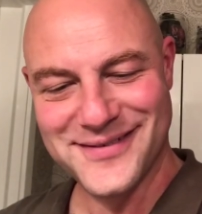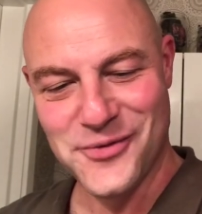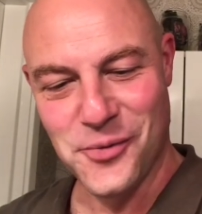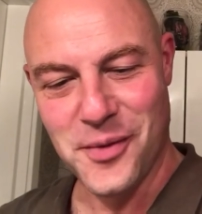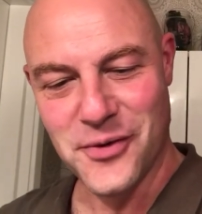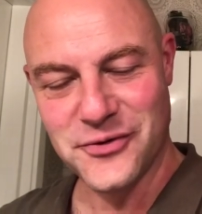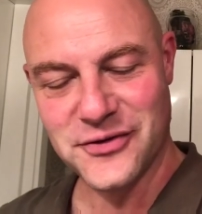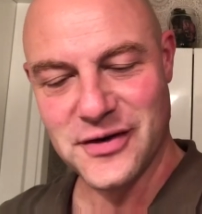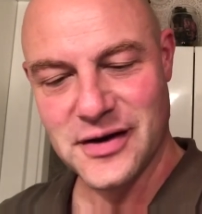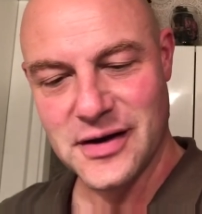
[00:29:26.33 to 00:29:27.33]

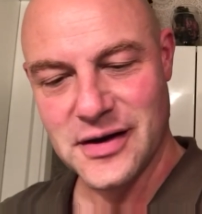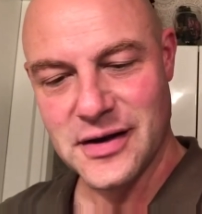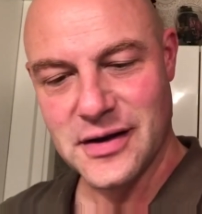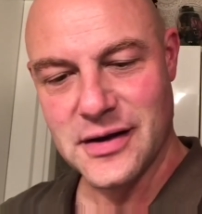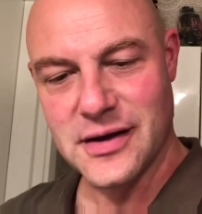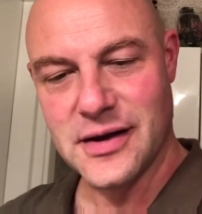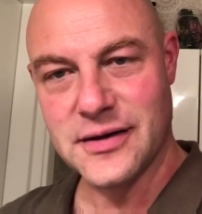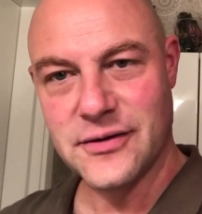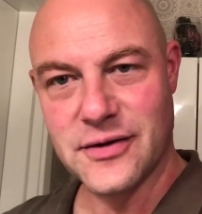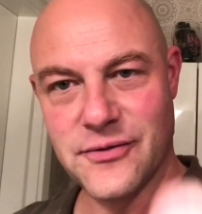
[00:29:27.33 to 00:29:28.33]
almost. And
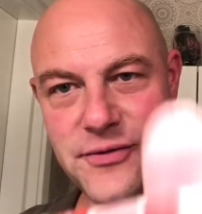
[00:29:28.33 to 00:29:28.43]
you can